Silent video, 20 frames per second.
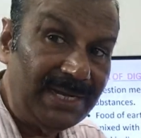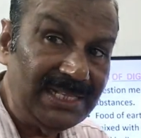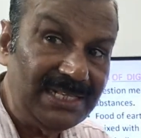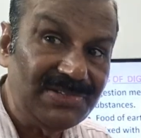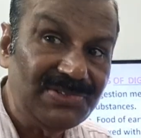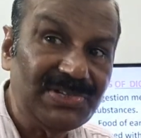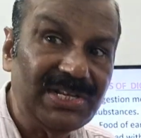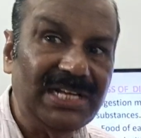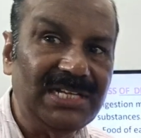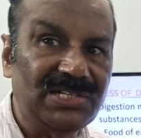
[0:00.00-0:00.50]
by the
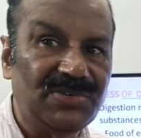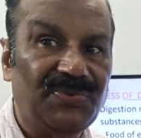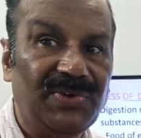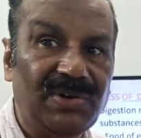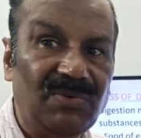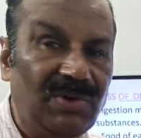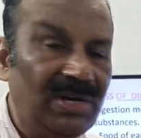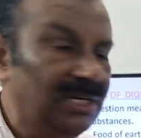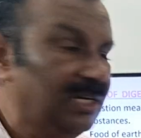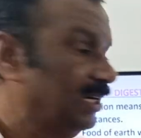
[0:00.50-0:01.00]
cells
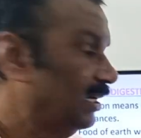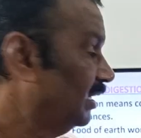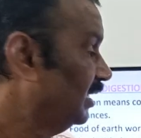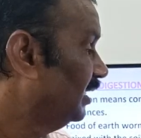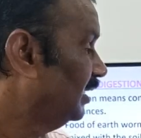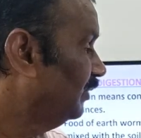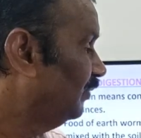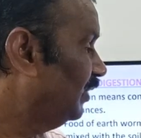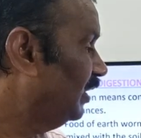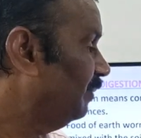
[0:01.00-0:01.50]
for what?
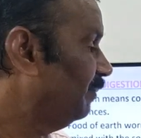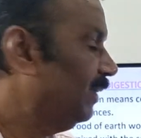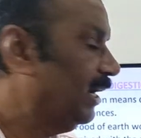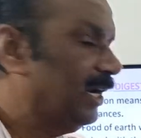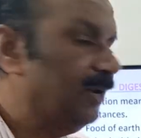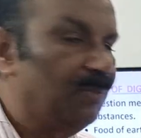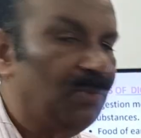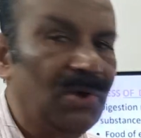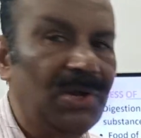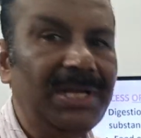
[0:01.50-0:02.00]
For
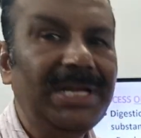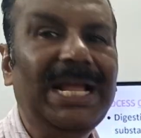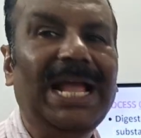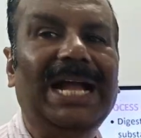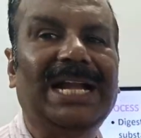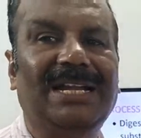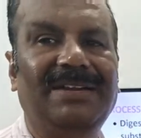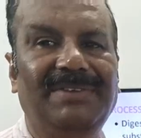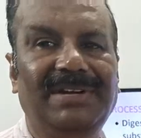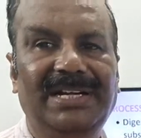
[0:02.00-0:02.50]
metabolic
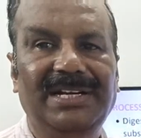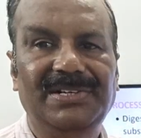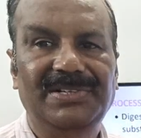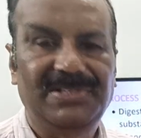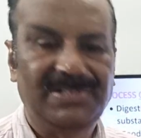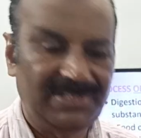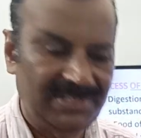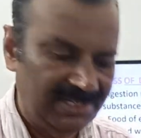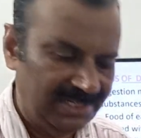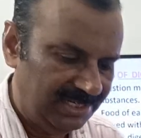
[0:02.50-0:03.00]

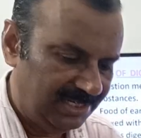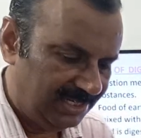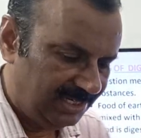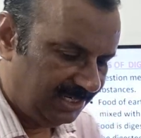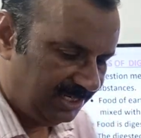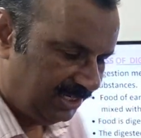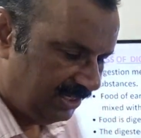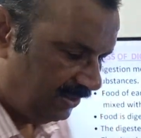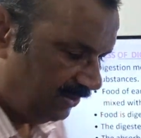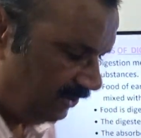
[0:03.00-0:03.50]
activities.
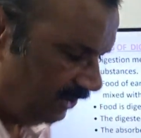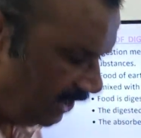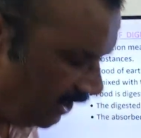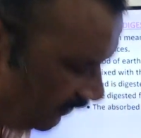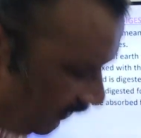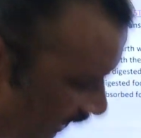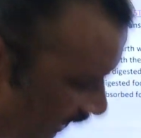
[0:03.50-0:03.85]
Okay,